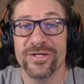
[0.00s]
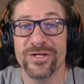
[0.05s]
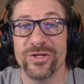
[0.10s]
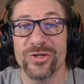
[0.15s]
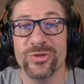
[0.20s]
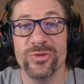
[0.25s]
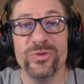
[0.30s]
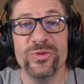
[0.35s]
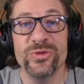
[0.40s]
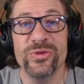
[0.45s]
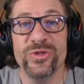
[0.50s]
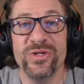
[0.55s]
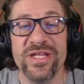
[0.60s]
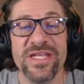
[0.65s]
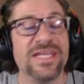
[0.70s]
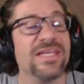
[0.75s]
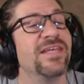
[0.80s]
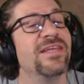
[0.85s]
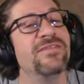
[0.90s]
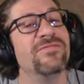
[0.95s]
Good
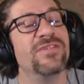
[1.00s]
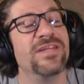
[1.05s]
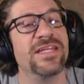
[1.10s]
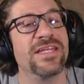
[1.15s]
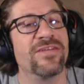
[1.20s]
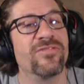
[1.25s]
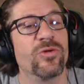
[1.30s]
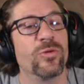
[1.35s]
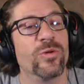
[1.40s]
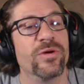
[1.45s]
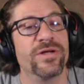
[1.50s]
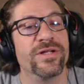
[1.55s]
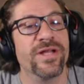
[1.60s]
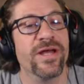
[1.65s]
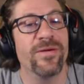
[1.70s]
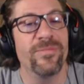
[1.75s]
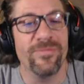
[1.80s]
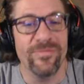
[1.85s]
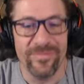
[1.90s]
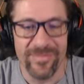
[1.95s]
evening, everyone.
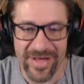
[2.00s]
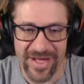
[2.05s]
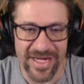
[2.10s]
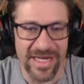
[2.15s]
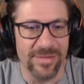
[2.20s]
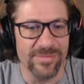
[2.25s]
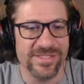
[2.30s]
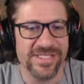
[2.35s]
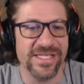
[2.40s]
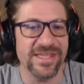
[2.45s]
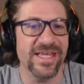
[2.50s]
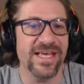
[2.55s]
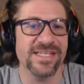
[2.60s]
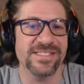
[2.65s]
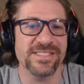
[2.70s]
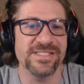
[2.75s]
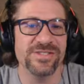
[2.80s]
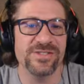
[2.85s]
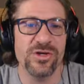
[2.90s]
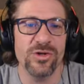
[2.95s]
My name is Heath
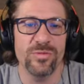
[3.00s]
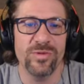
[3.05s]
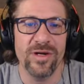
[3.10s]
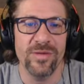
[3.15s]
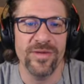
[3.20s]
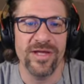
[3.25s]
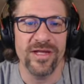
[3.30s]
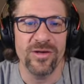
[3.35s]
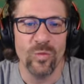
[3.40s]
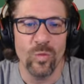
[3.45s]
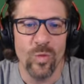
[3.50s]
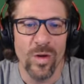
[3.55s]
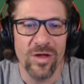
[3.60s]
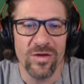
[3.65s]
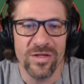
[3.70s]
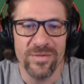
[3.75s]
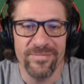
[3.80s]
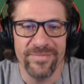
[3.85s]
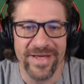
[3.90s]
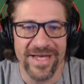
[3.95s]
Haskins, CodePrime8, and
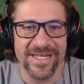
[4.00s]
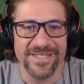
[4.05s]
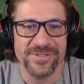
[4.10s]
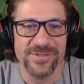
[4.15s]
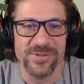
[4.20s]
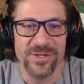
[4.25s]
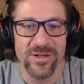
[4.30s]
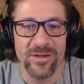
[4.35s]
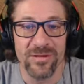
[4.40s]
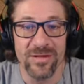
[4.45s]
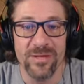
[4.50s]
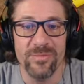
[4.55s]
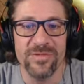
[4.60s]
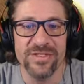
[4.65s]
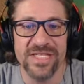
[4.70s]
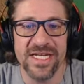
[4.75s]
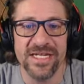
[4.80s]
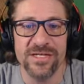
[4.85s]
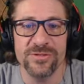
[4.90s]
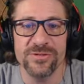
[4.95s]
welcome back to another Lumber
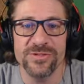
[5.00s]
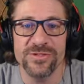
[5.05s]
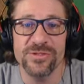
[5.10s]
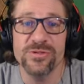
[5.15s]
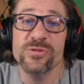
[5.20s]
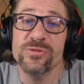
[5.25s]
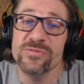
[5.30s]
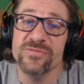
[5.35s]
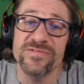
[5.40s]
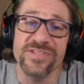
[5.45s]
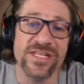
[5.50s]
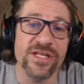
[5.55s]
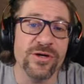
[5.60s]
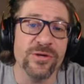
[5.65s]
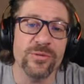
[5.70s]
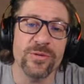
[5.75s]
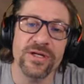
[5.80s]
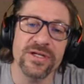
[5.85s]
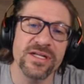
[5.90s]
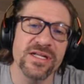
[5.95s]
Tycoon 2 video
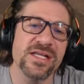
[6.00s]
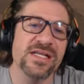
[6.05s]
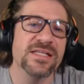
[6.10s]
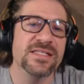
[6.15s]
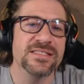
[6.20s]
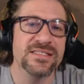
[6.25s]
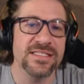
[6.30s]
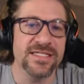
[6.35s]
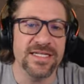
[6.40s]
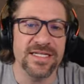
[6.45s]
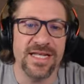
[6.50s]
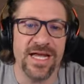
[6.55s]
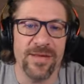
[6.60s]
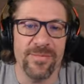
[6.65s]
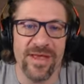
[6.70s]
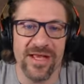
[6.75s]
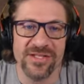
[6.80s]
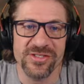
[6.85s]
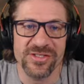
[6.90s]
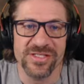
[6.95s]
where tonight I'm
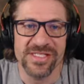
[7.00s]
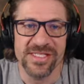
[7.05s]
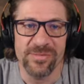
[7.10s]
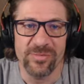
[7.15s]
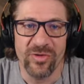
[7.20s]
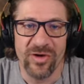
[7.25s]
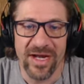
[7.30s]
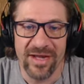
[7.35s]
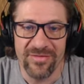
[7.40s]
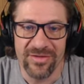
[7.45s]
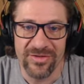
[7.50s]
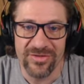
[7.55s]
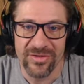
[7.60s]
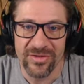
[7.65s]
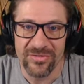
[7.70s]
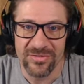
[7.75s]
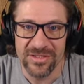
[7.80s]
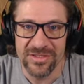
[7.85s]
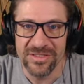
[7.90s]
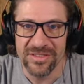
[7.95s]
actually in a private
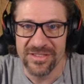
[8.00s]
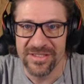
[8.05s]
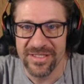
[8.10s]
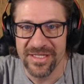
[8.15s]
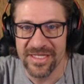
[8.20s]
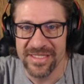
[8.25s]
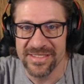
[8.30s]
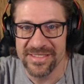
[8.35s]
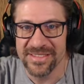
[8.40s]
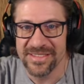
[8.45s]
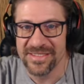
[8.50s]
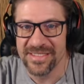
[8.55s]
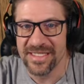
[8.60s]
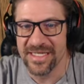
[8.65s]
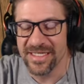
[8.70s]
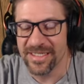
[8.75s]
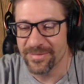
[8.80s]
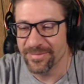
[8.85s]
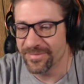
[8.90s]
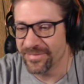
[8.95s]
server because
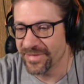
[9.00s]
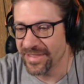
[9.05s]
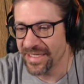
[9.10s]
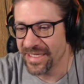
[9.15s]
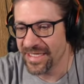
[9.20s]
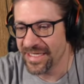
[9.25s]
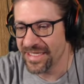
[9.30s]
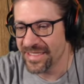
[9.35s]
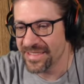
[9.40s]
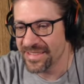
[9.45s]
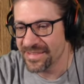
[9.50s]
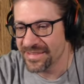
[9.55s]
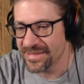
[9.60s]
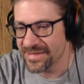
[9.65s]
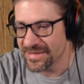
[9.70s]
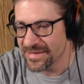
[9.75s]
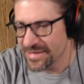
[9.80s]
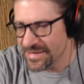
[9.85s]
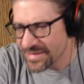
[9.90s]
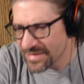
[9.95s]
um, it
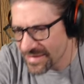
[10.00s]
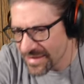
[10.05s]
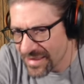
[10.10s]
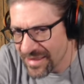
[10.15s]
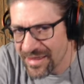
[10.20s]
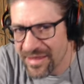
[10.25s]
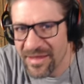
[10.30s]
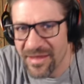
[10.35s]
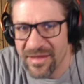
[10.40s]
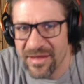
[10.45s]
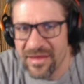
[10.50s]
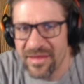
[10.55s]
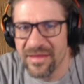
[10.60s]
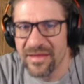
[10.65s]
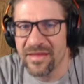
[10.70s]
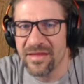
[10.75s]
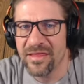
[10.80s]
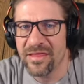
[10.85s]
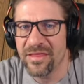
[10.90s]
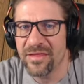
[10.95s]
is
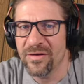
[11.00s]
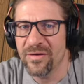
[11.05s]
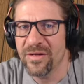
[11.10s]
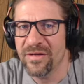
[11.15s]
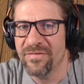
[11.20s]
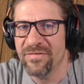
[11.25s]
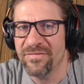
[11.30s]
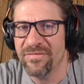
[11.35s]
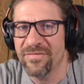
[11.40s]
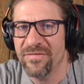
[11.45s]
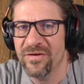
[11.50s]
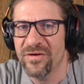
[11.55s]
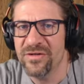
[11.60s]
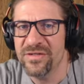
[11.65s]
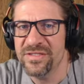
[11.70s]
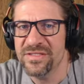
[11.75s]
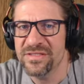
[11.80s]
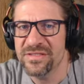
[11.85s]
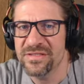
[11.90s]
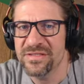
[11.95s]
the
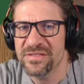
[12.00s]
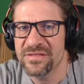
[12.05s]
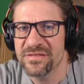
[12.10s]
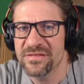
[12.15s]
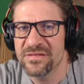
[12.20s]
31st.